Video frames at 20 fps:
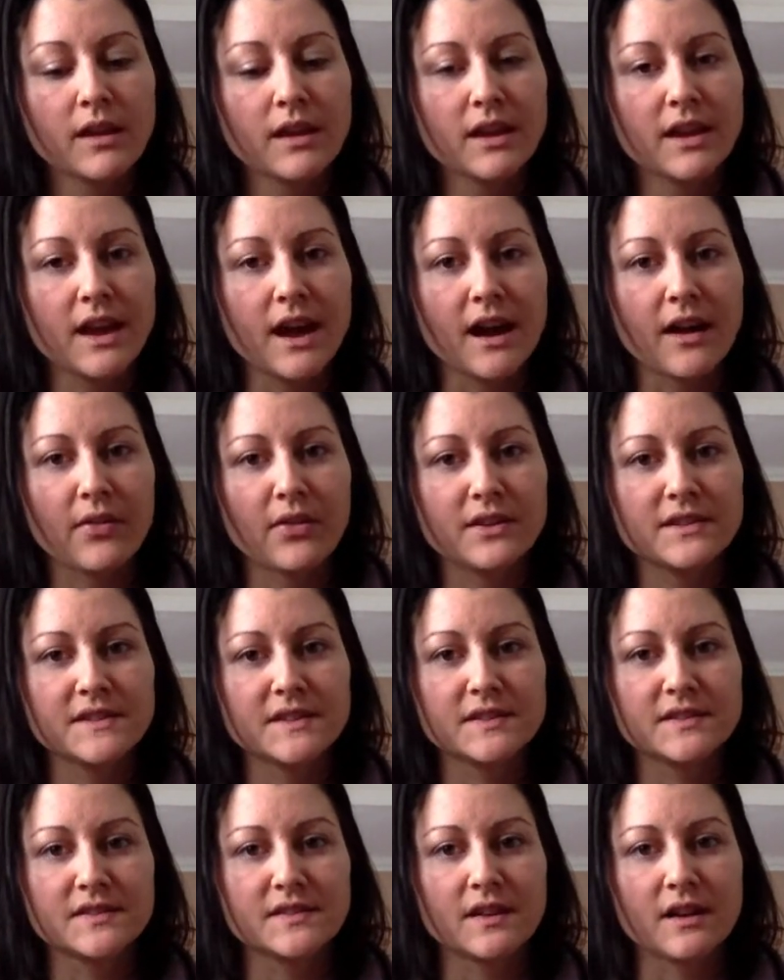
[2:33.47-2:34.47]
this
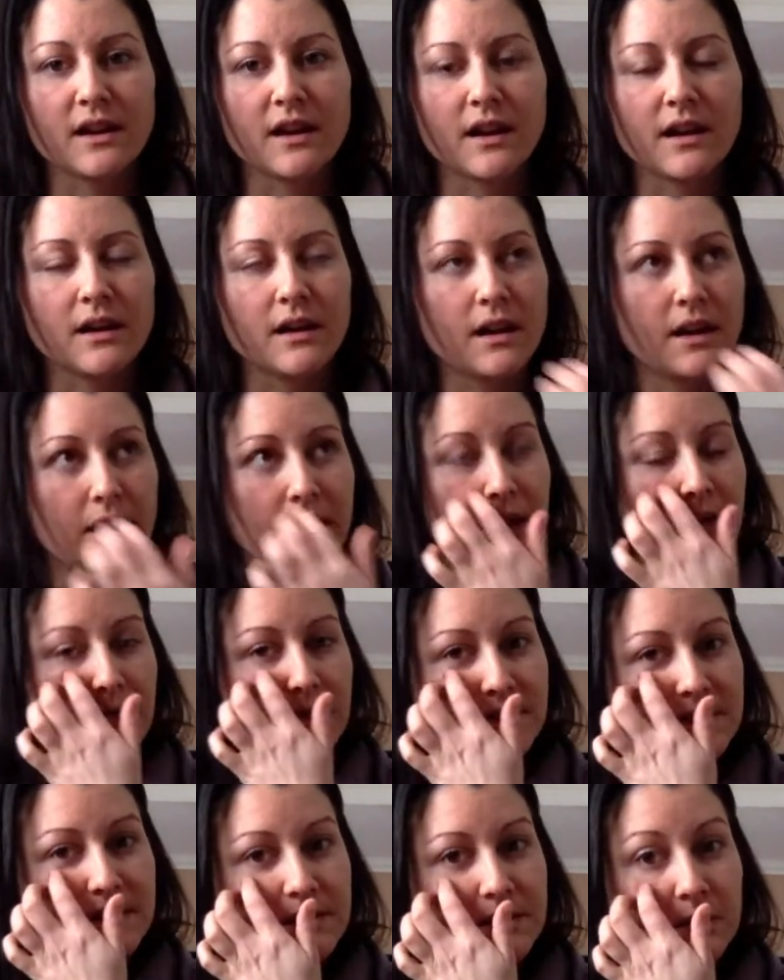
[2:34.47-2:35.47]
is, again,
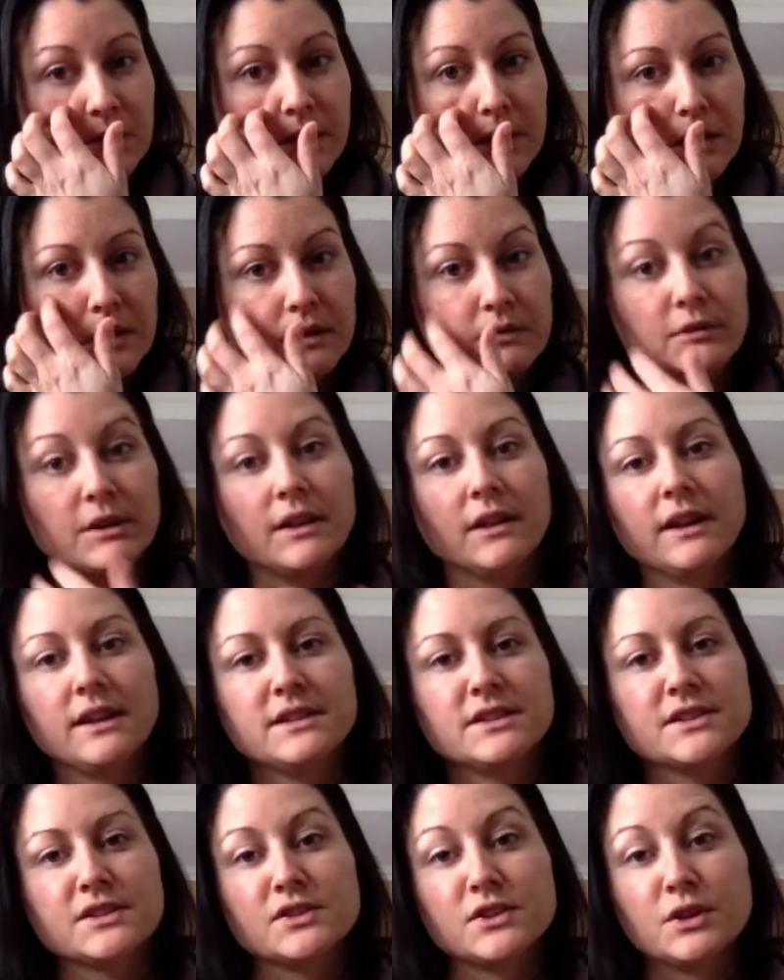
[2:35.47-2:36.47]
this is only going to
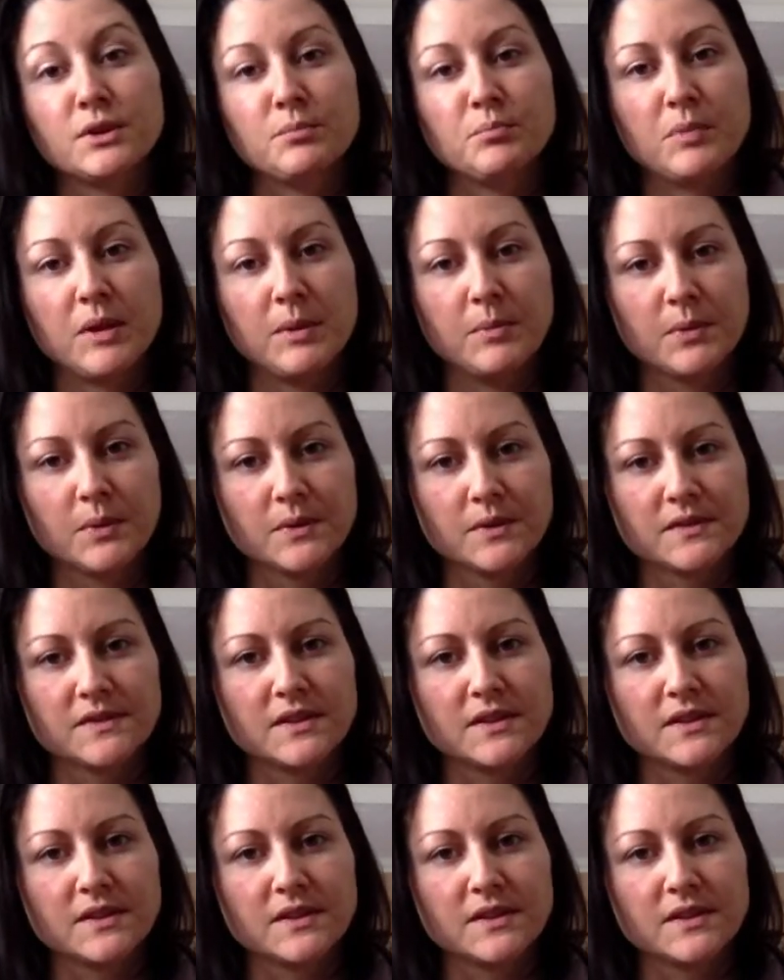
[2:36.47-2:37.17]
relate to certain people.